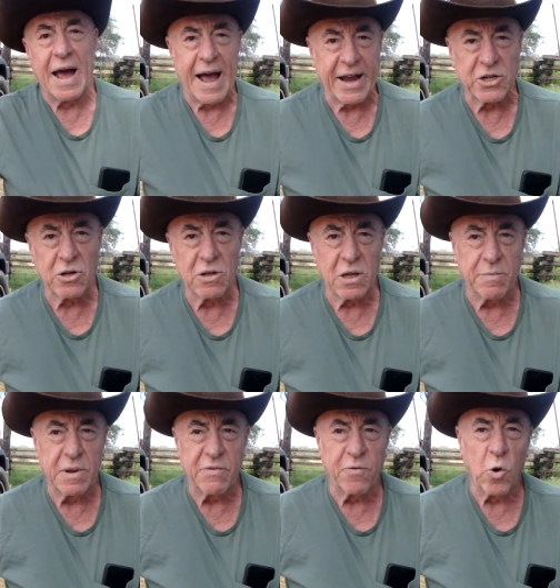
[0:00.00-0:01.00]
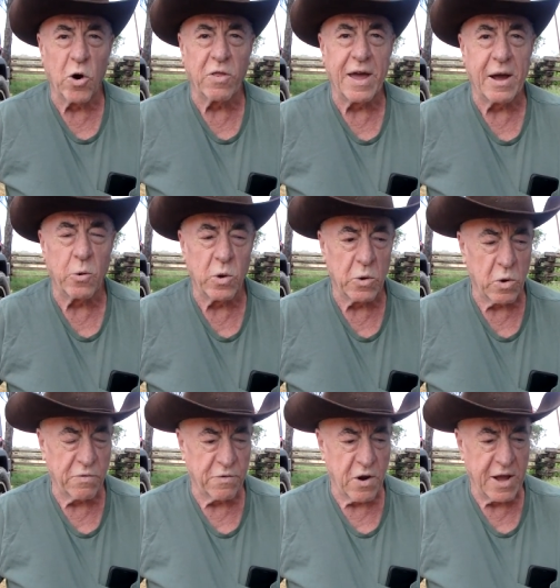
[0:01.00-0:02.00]
actually before that we
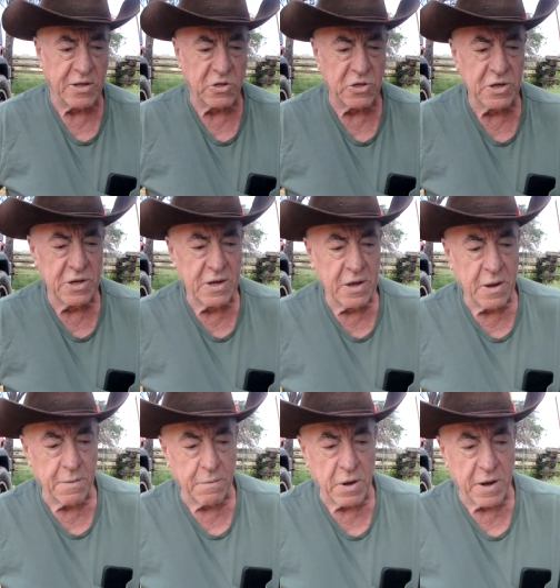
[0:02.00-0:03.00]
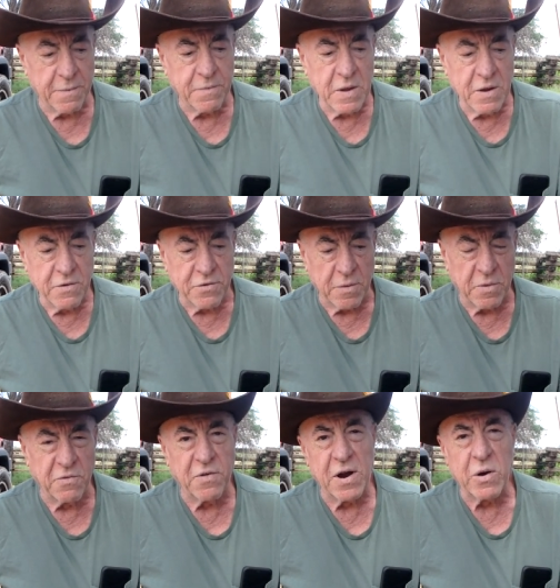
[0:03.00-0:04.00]
were friends, but
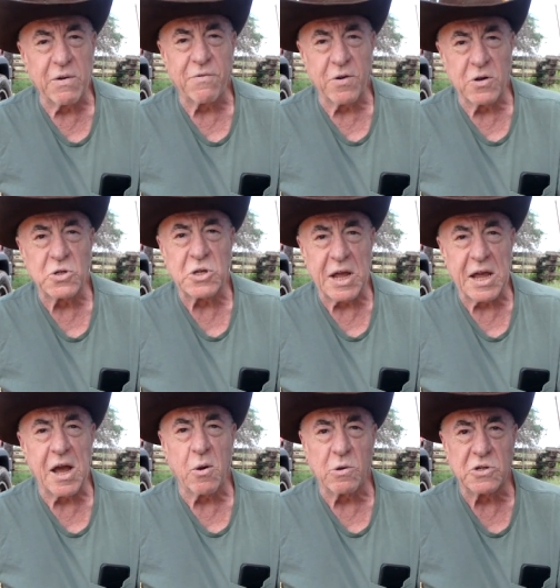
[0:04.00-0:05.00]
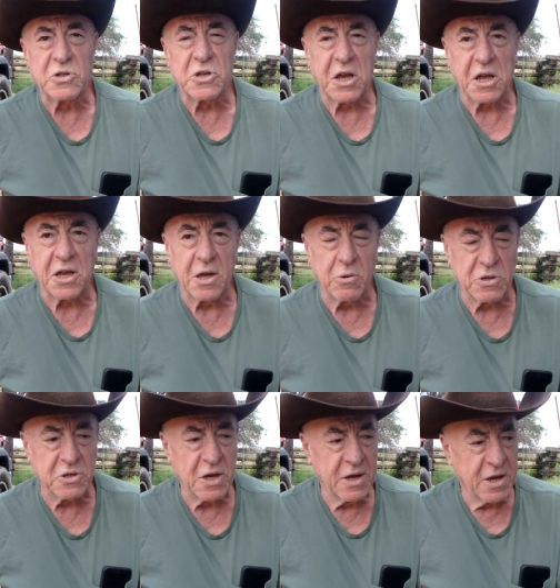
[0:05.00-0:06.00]
from the very first day I was sick, he
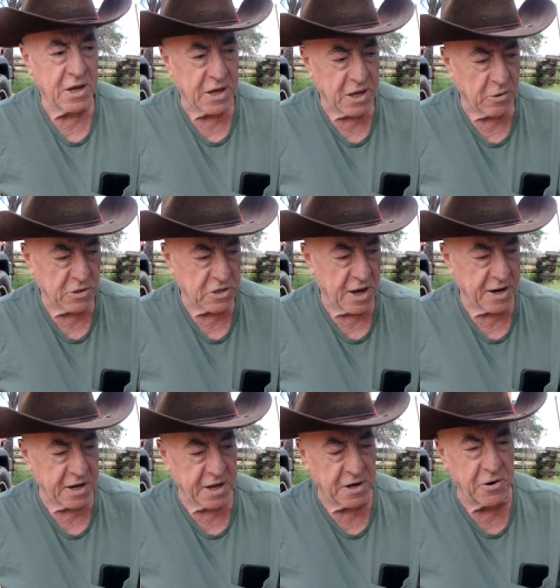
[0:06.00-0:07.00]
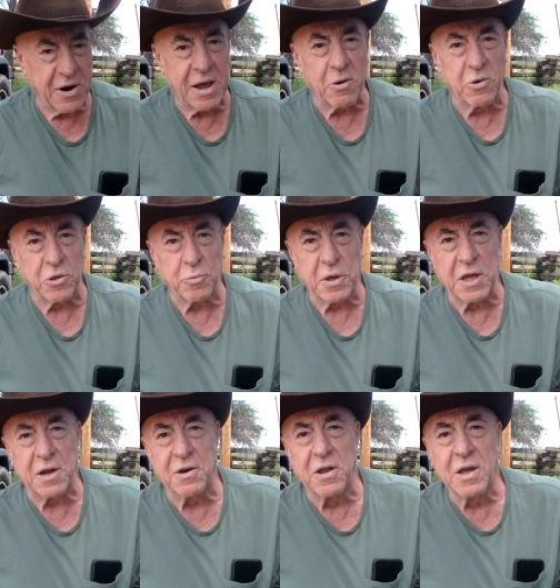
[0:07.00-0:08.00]
was he was on the internet with
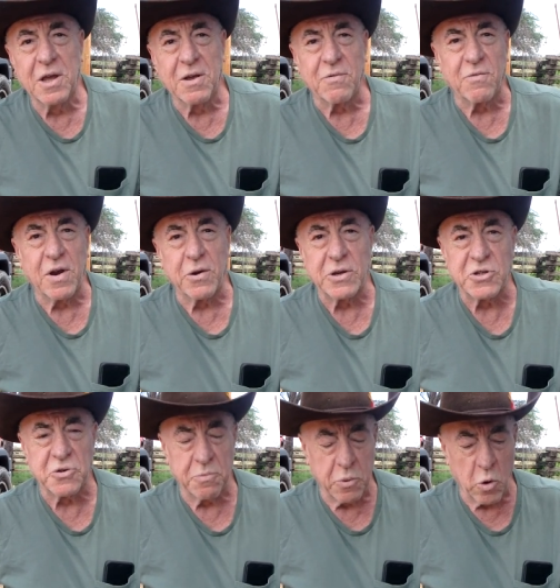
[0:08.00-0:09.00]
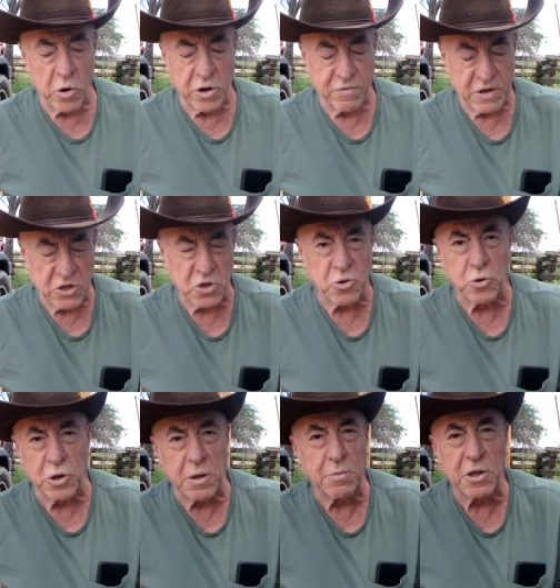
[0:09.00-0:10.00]
me and very supportive,
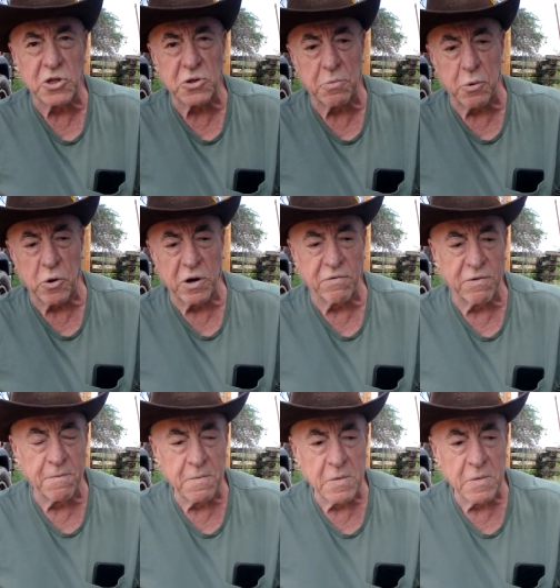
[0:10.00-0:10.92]
extremely supportive.